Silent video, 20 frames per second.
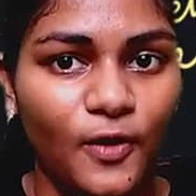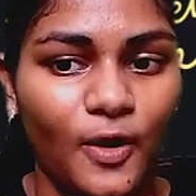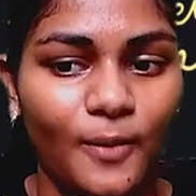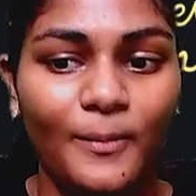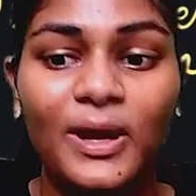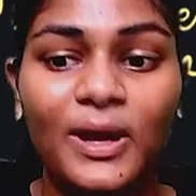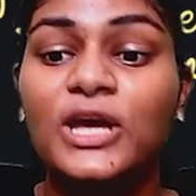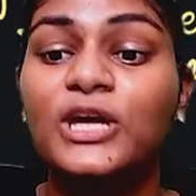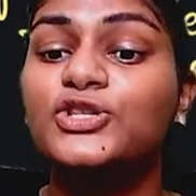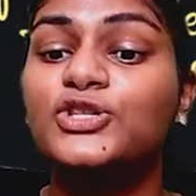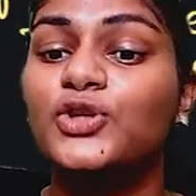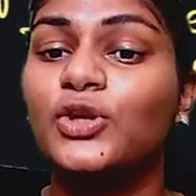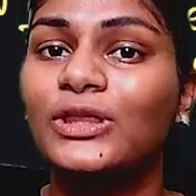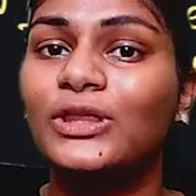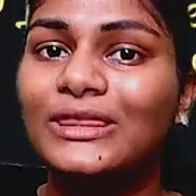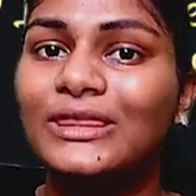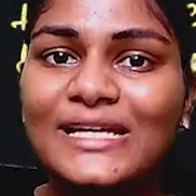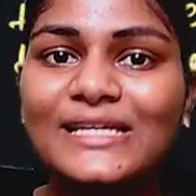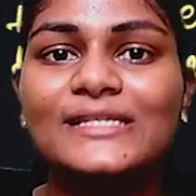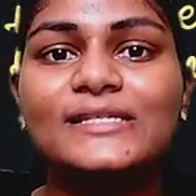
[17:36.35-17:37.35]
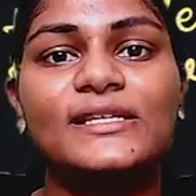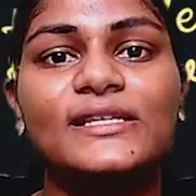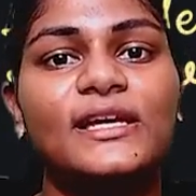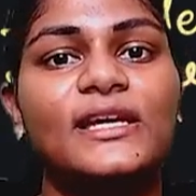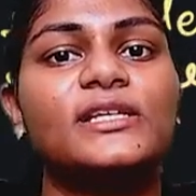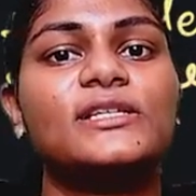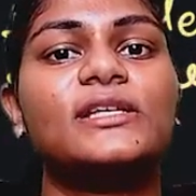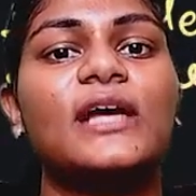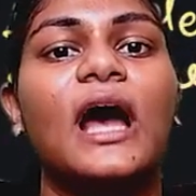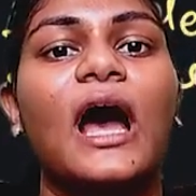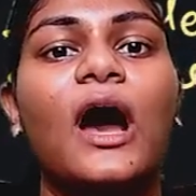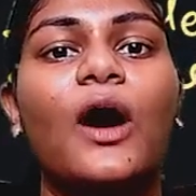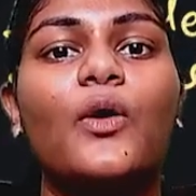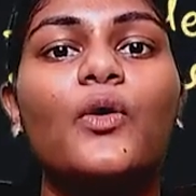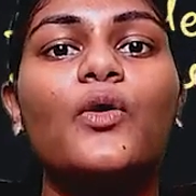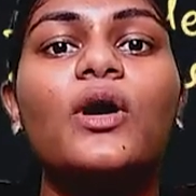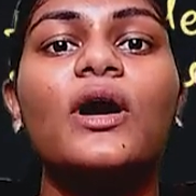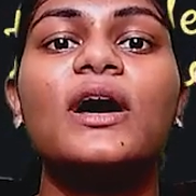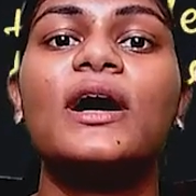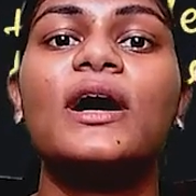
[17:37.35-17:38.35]
So this is how
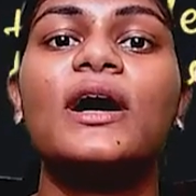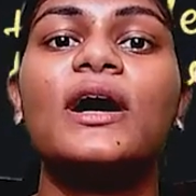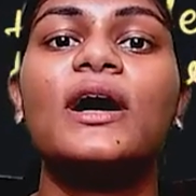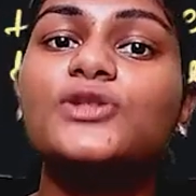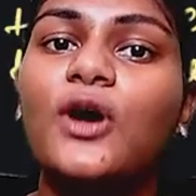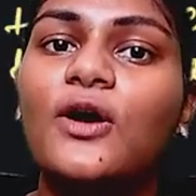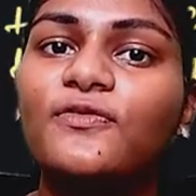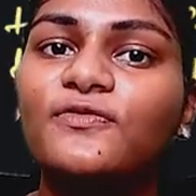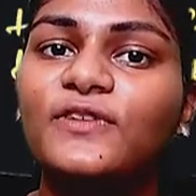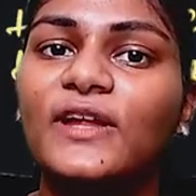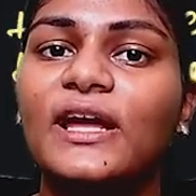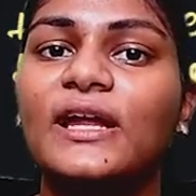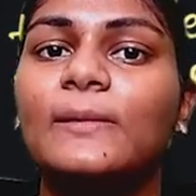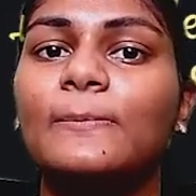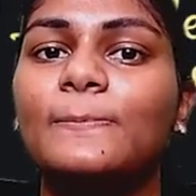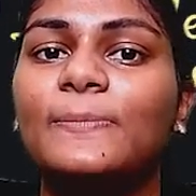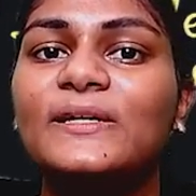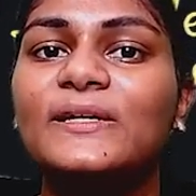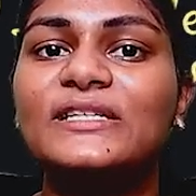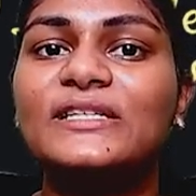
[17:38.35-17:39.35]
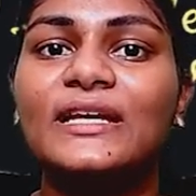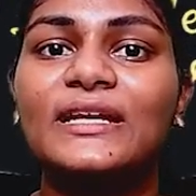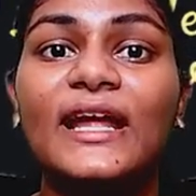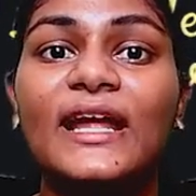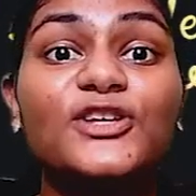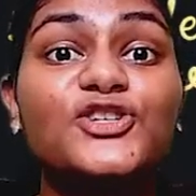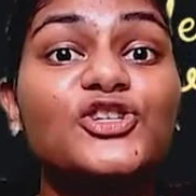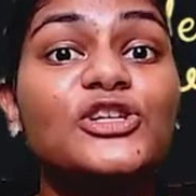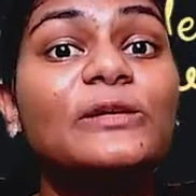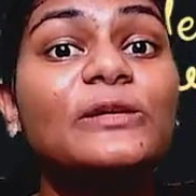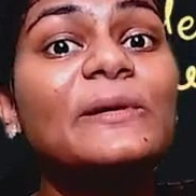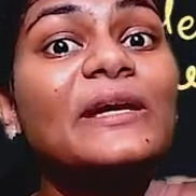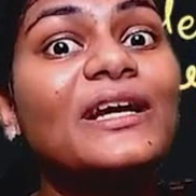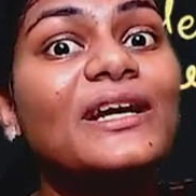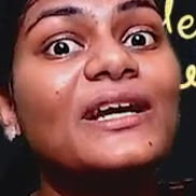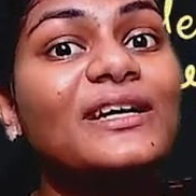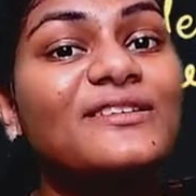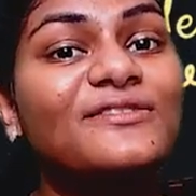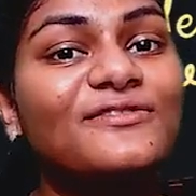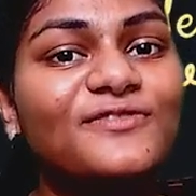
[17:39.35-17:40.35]
a soft iron piece can actually be
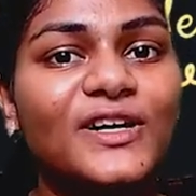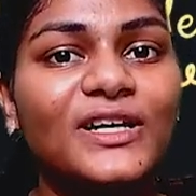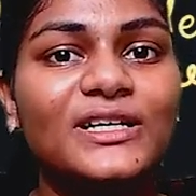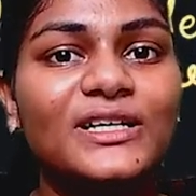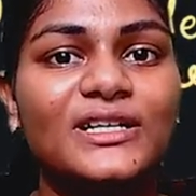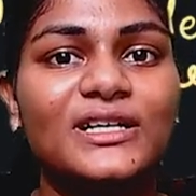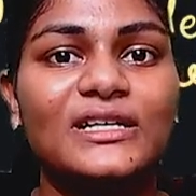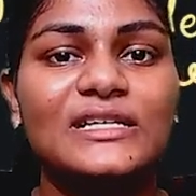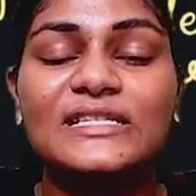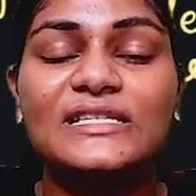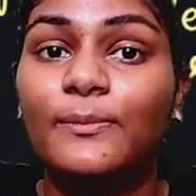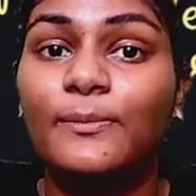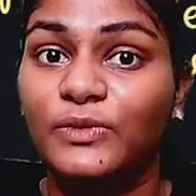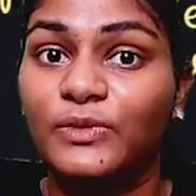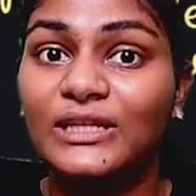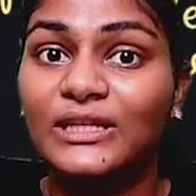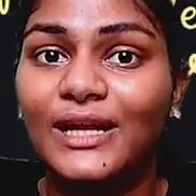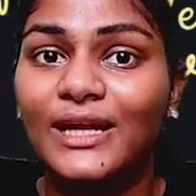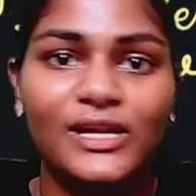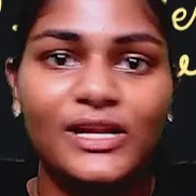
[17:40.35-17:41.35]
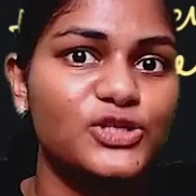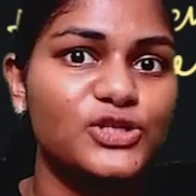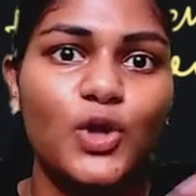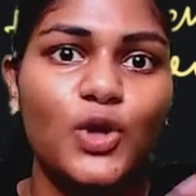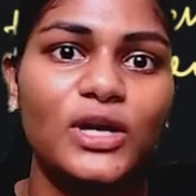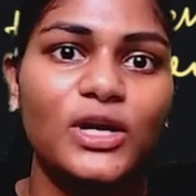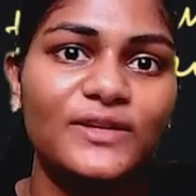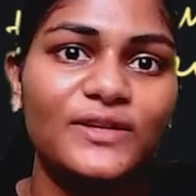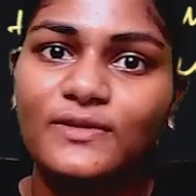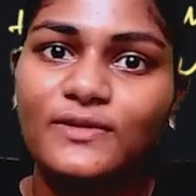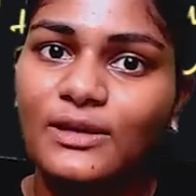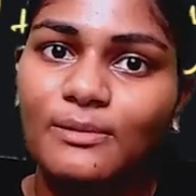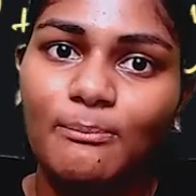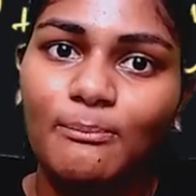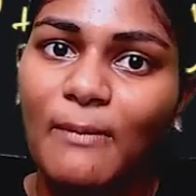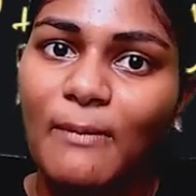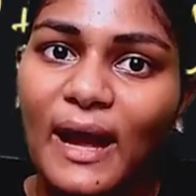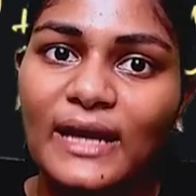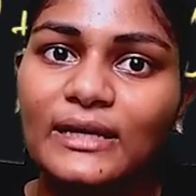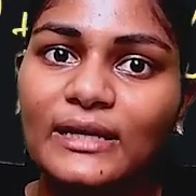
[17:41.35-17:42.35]
converted. Something that is not even a
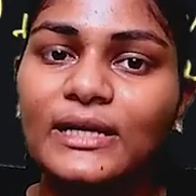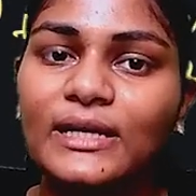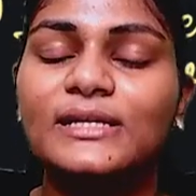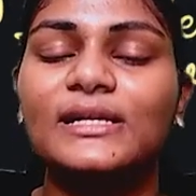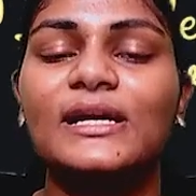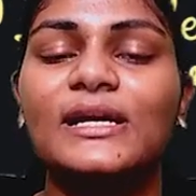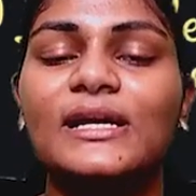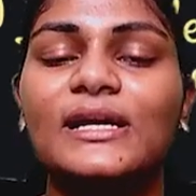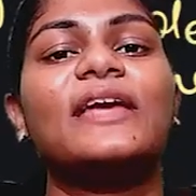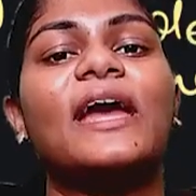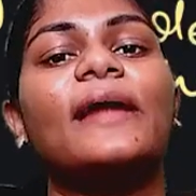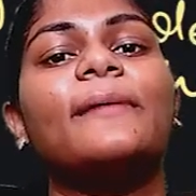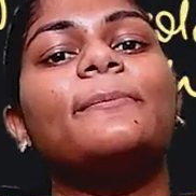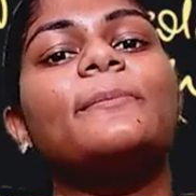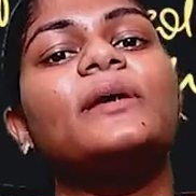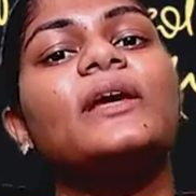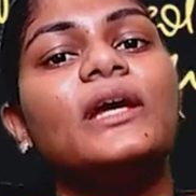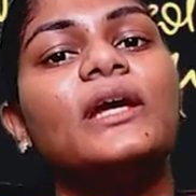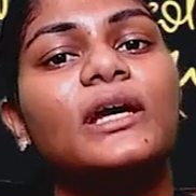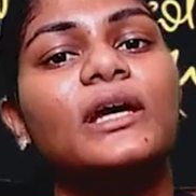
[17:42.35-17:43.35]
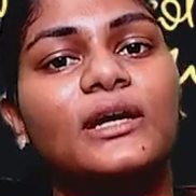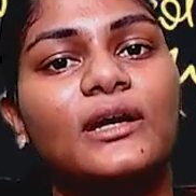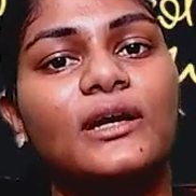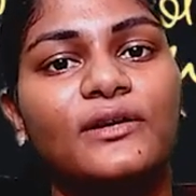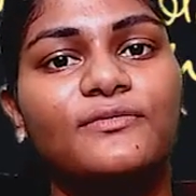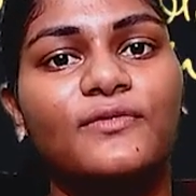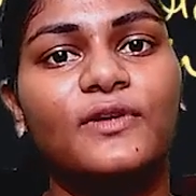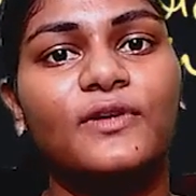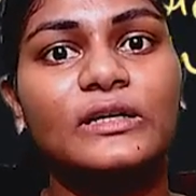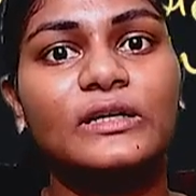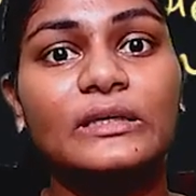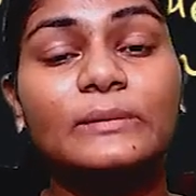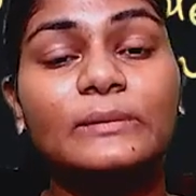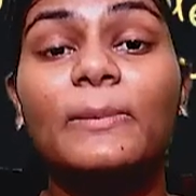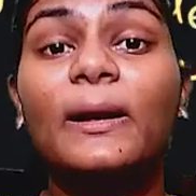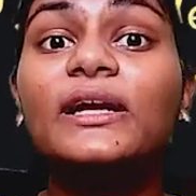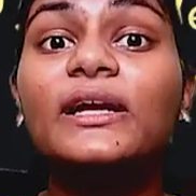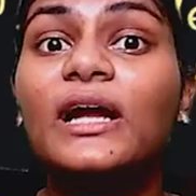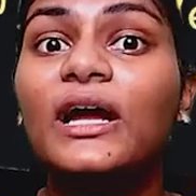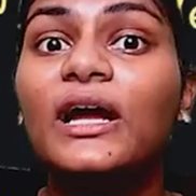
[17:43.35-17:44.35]
magnet can be converted. But
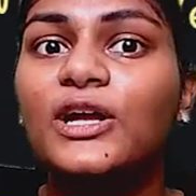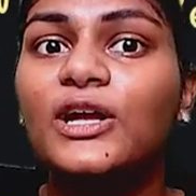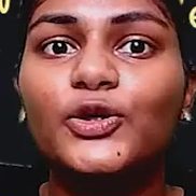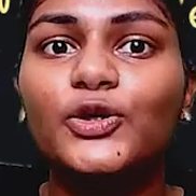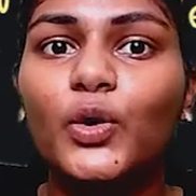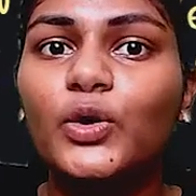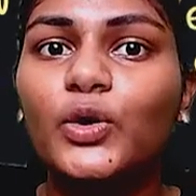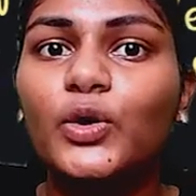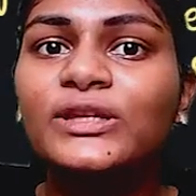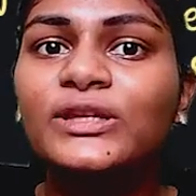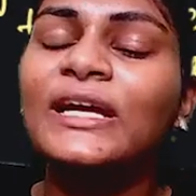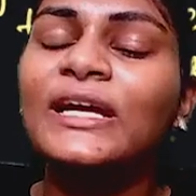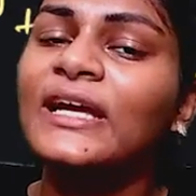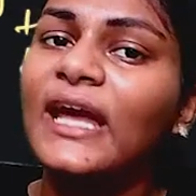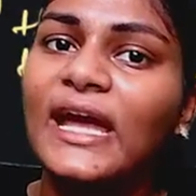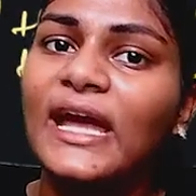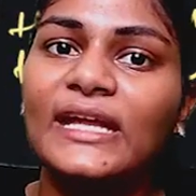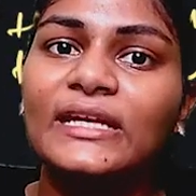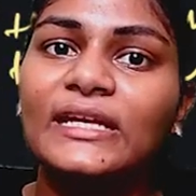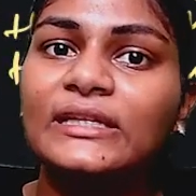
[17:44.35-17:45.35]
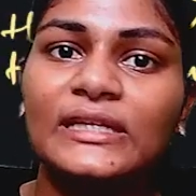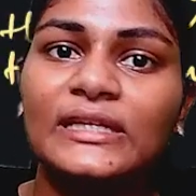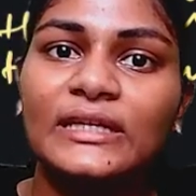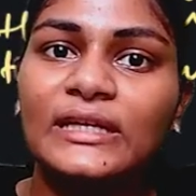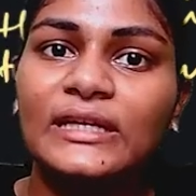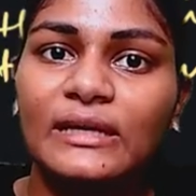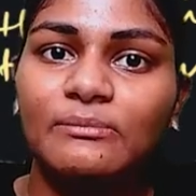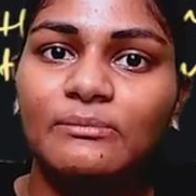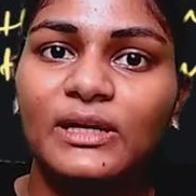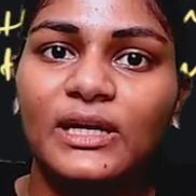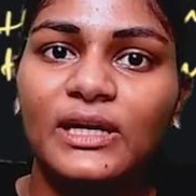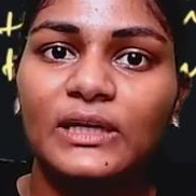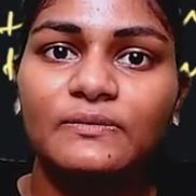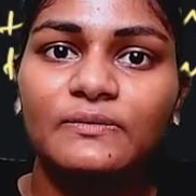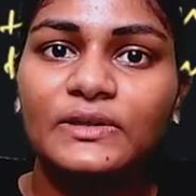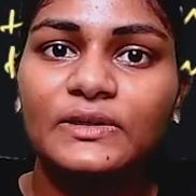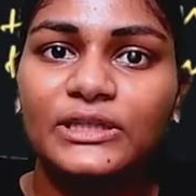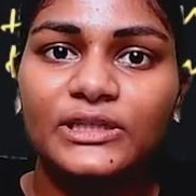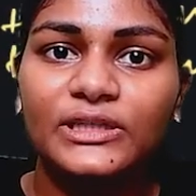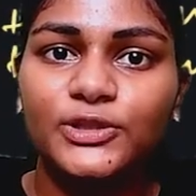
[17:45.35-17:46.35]
don't think anything can be converted
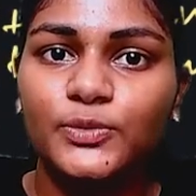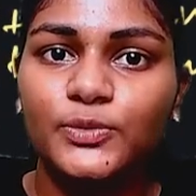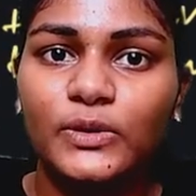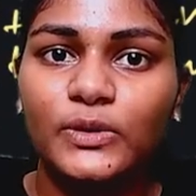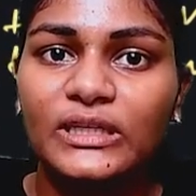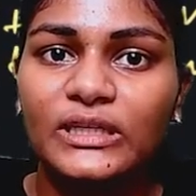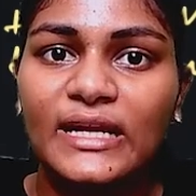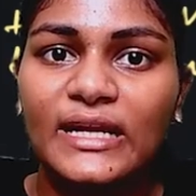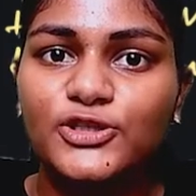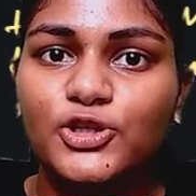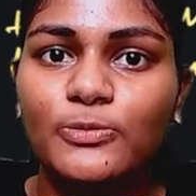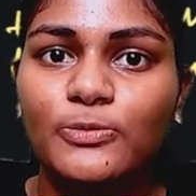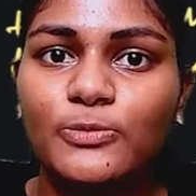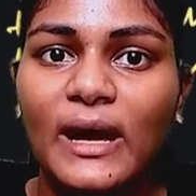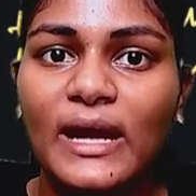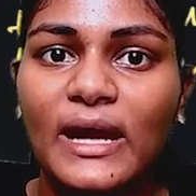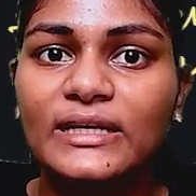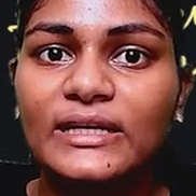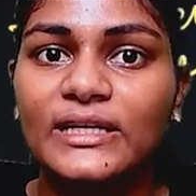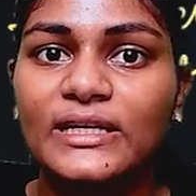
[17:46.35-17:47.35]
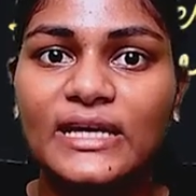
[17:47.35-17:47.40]
into an electromagnet, right?